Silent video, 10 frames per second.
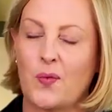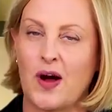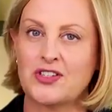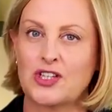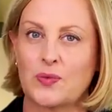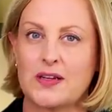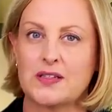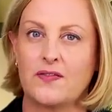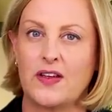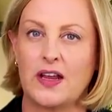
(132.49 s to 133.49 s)
watch the
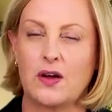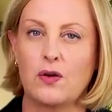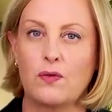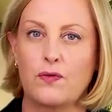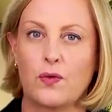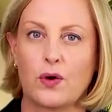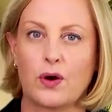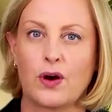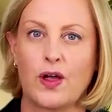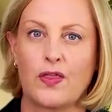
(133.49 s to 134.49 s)
rest of the video
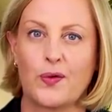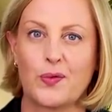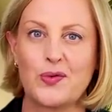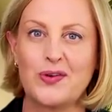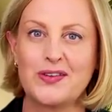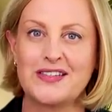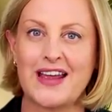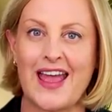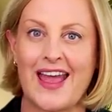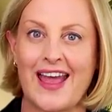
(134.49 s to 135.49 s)
for the rules
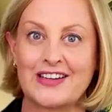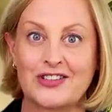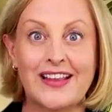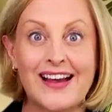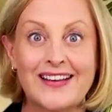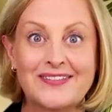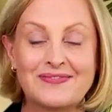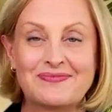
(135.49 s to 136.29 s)
and good luck.